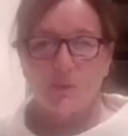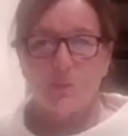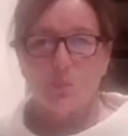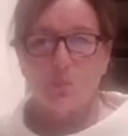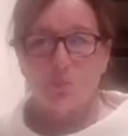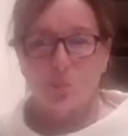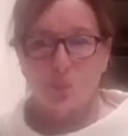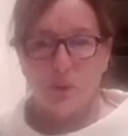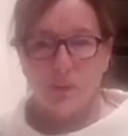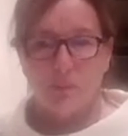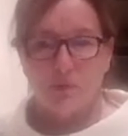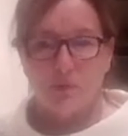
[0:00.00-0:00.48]

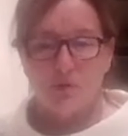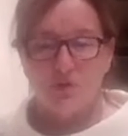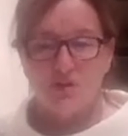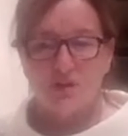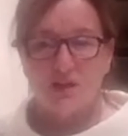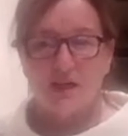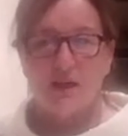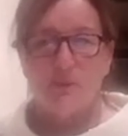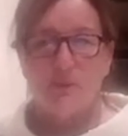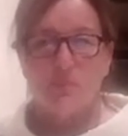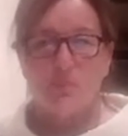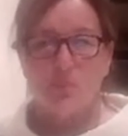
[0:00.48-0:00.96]
One more
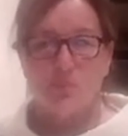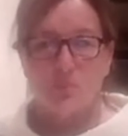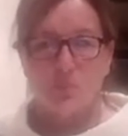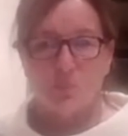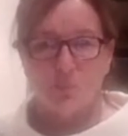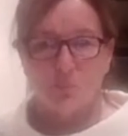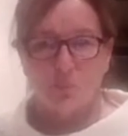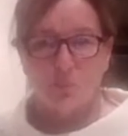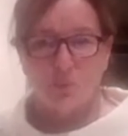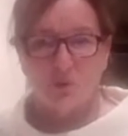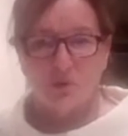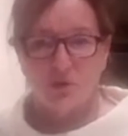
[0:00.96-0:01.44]
time
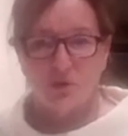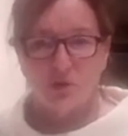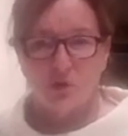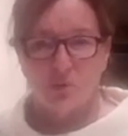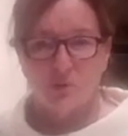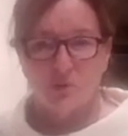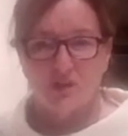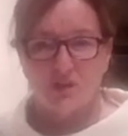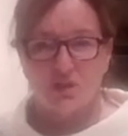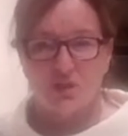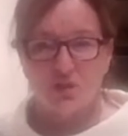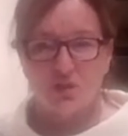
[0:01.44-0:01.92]
with a new
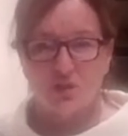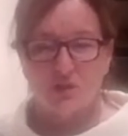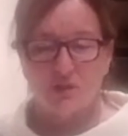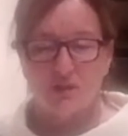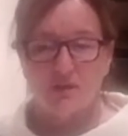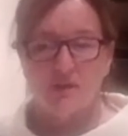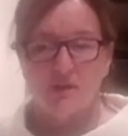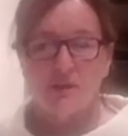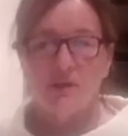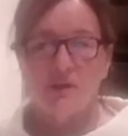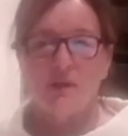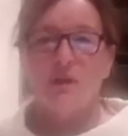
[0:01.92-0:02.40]
addition.
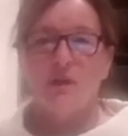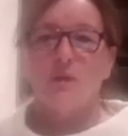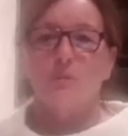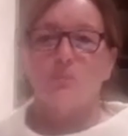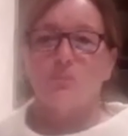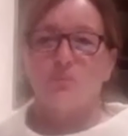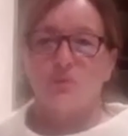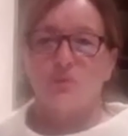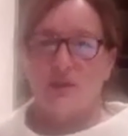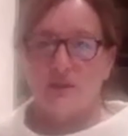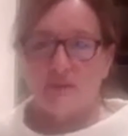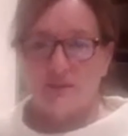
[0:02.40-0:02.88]

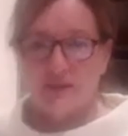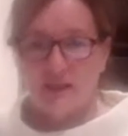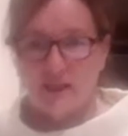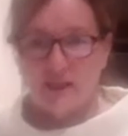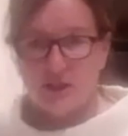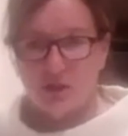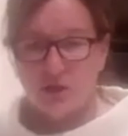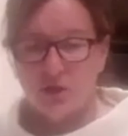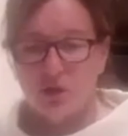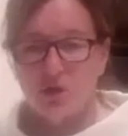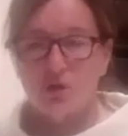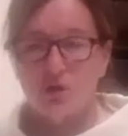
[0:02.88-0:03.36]
Breathe
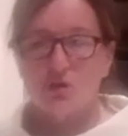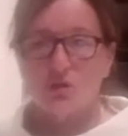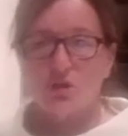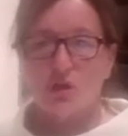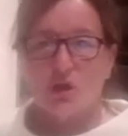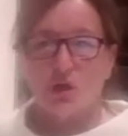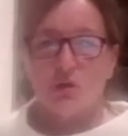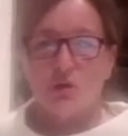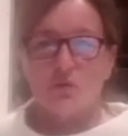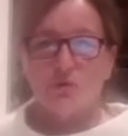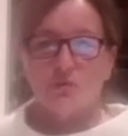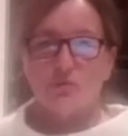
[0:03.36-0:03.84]
in,
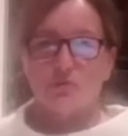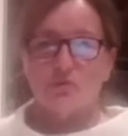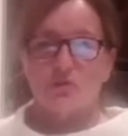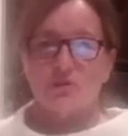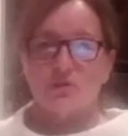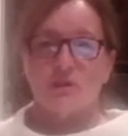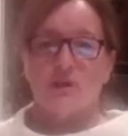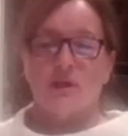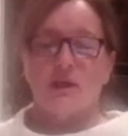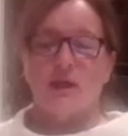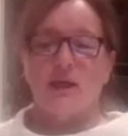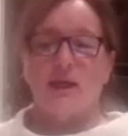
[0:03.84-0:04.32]

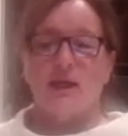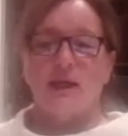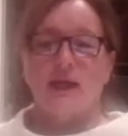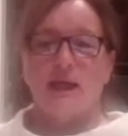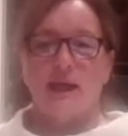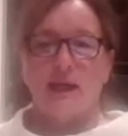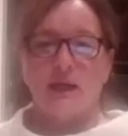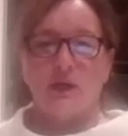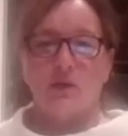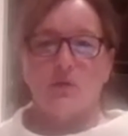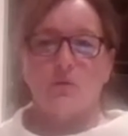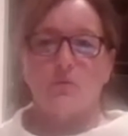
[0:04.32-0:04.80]
toes,
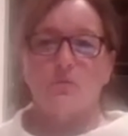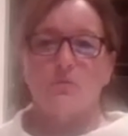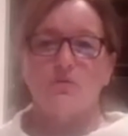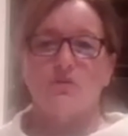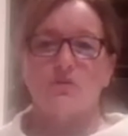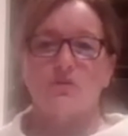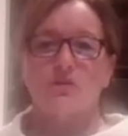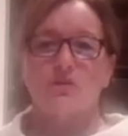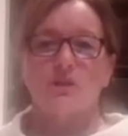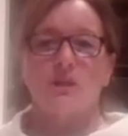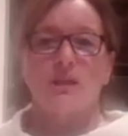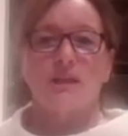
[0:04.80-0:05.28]

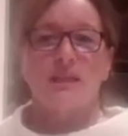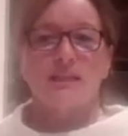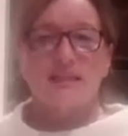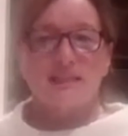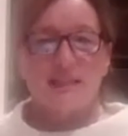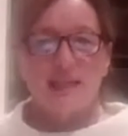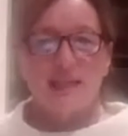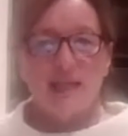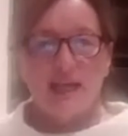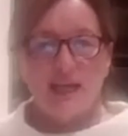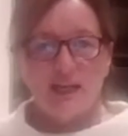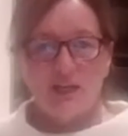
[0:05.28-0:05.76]
ankles,
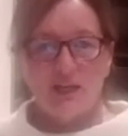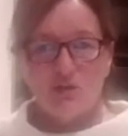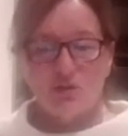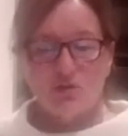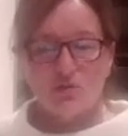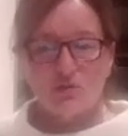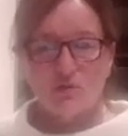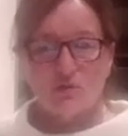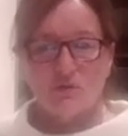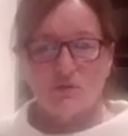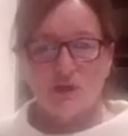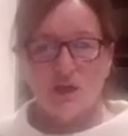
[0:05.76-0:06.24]
tense
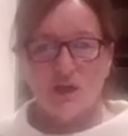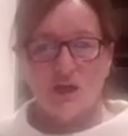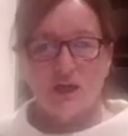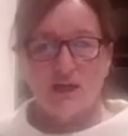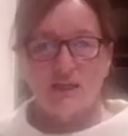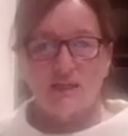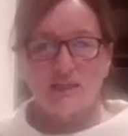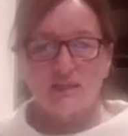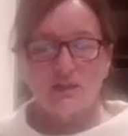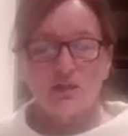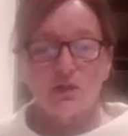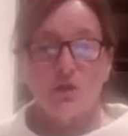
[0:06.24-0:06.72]
your
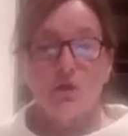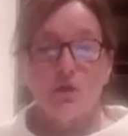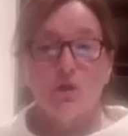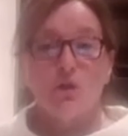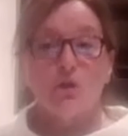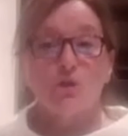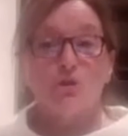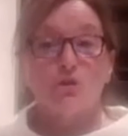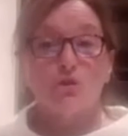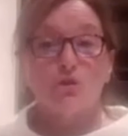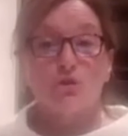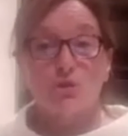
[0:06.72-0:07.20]
thighs.
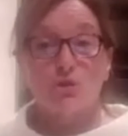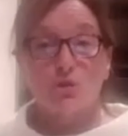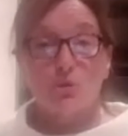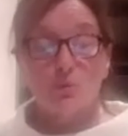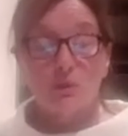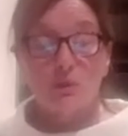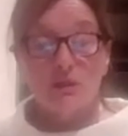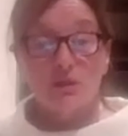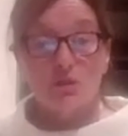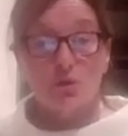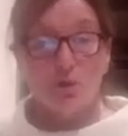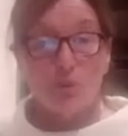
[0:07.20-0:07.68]

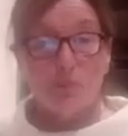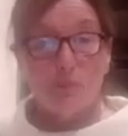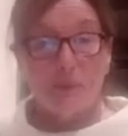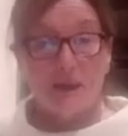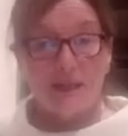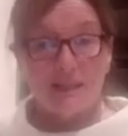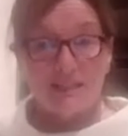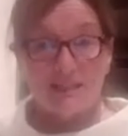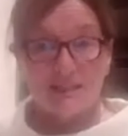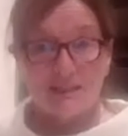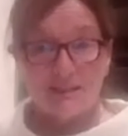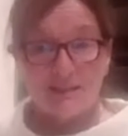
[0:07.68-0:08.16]
Squeeze your
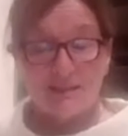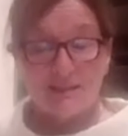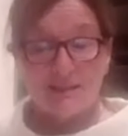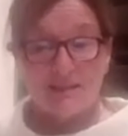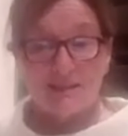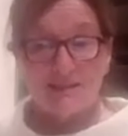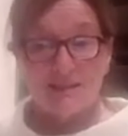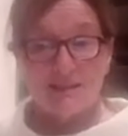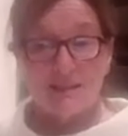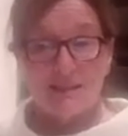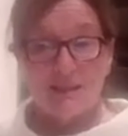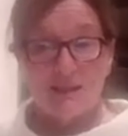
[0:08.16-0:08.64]
buttocks
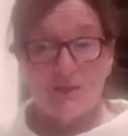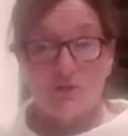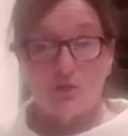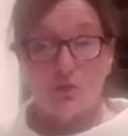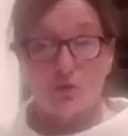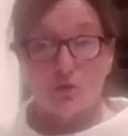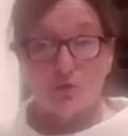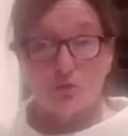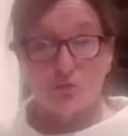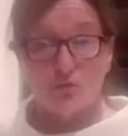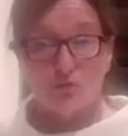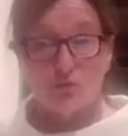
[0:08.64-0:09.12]
underneath
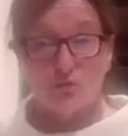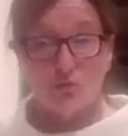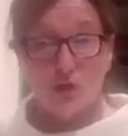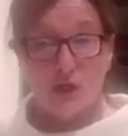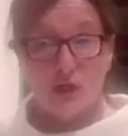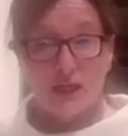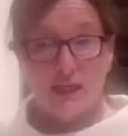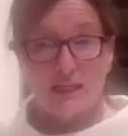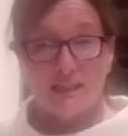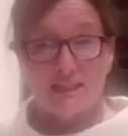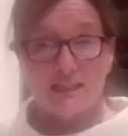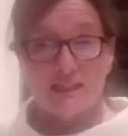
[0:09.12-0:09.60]
you,
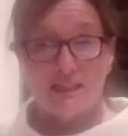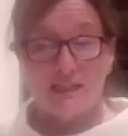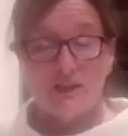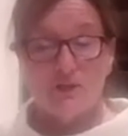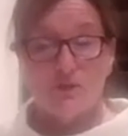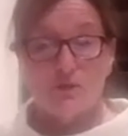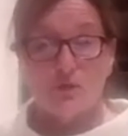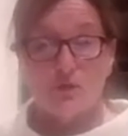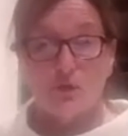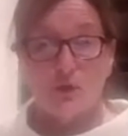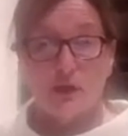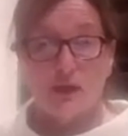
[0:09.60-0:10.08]
right
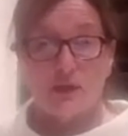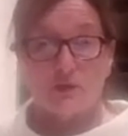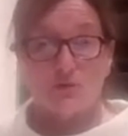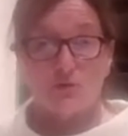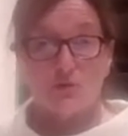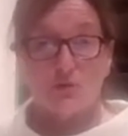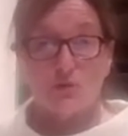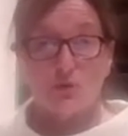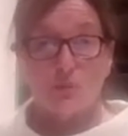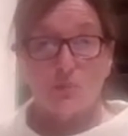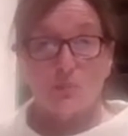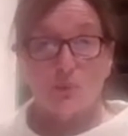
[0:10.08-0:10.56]
underneath you now.
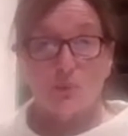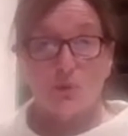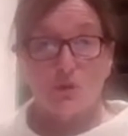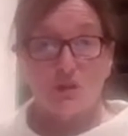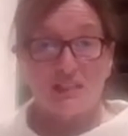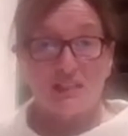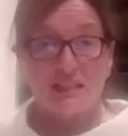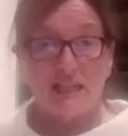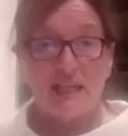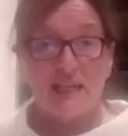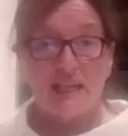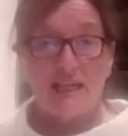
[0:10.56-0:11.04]
So your body's
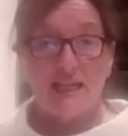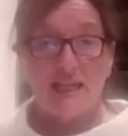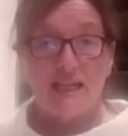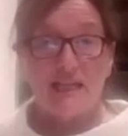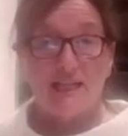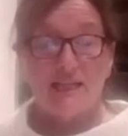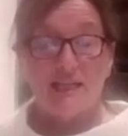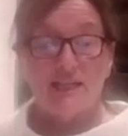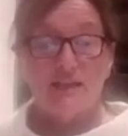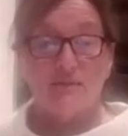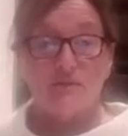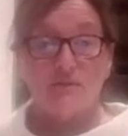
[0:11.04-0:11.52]
like
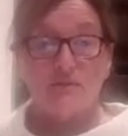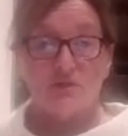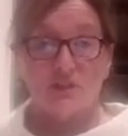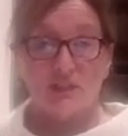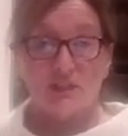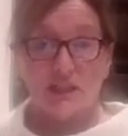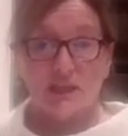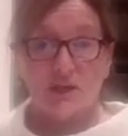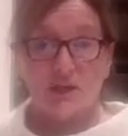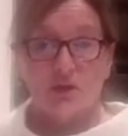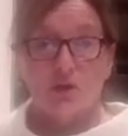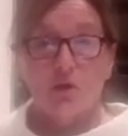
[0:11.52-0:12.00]
nearly
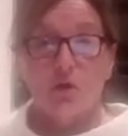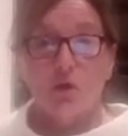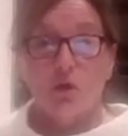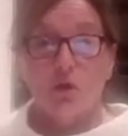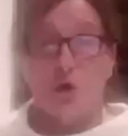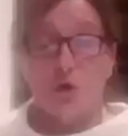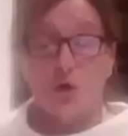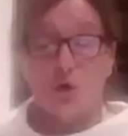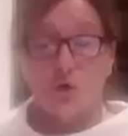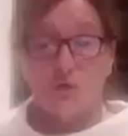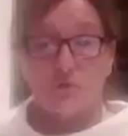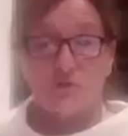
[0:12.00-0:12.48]
lifting
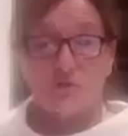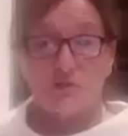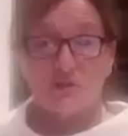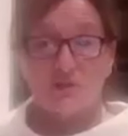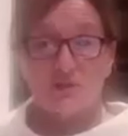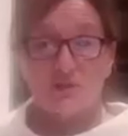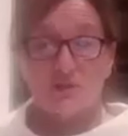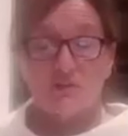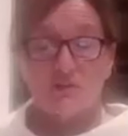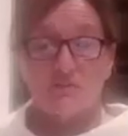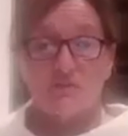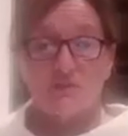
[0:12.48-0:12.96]
off the
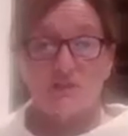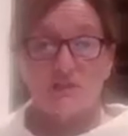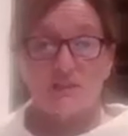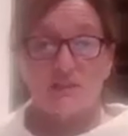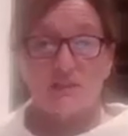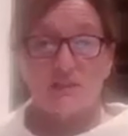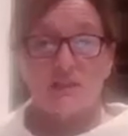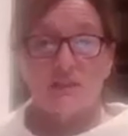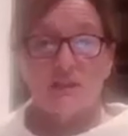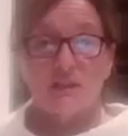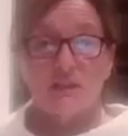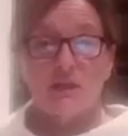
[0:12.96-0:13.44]

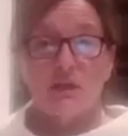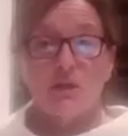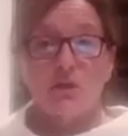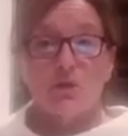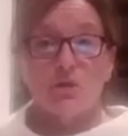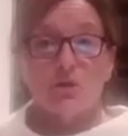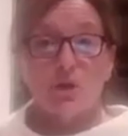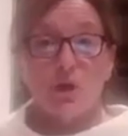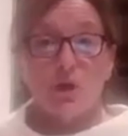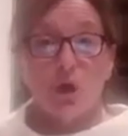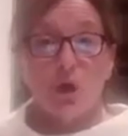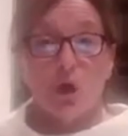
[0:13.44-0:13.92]
surface.
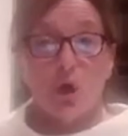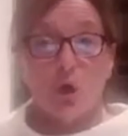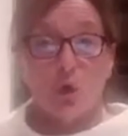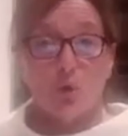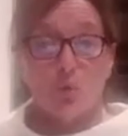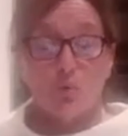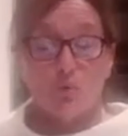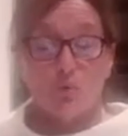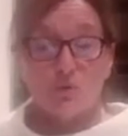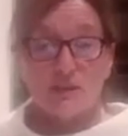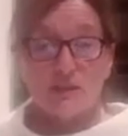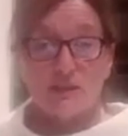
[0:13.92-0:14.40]

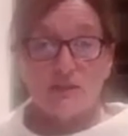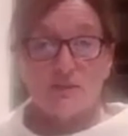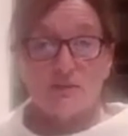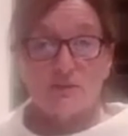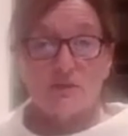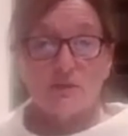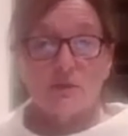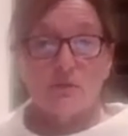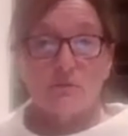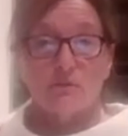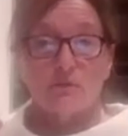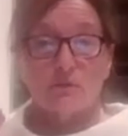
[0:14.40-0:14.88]
Hold it
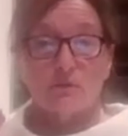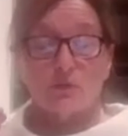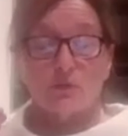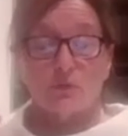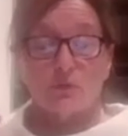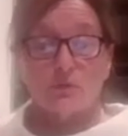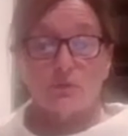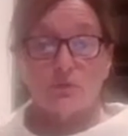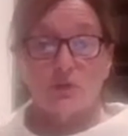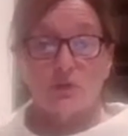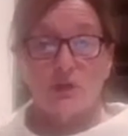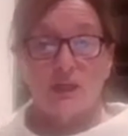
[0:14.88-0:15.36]
for
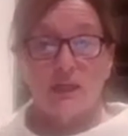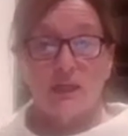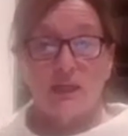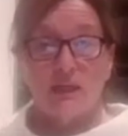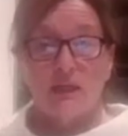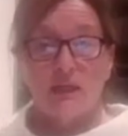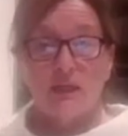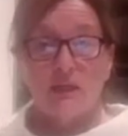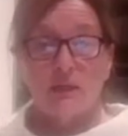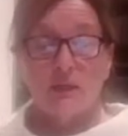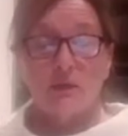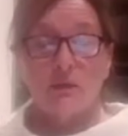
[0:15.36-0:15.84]
3,